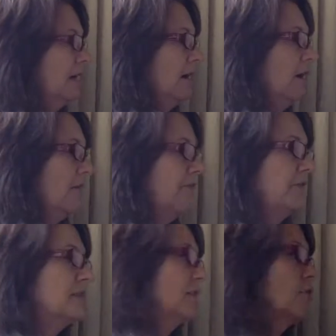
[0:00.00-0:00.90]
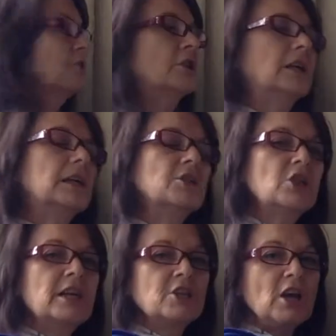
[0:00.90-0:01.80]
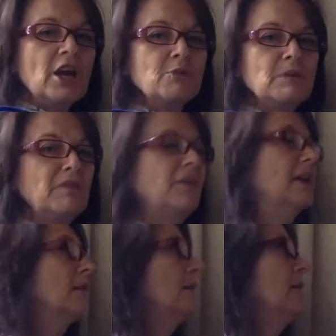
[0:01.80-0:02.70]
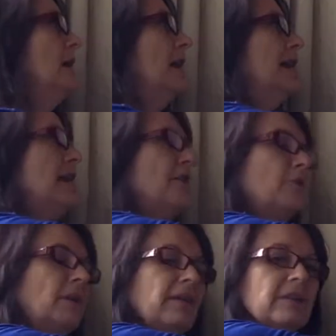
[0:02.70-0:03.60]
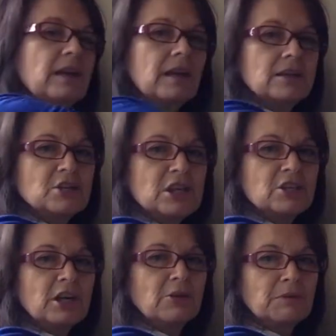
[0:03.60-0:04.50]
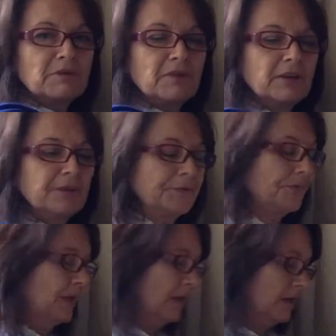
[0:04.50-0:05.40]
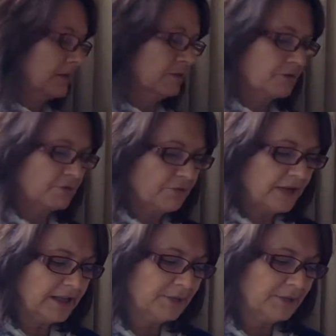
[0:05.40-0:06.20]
Our physiology can change how we feel, and how we think can change how we feel. So it's really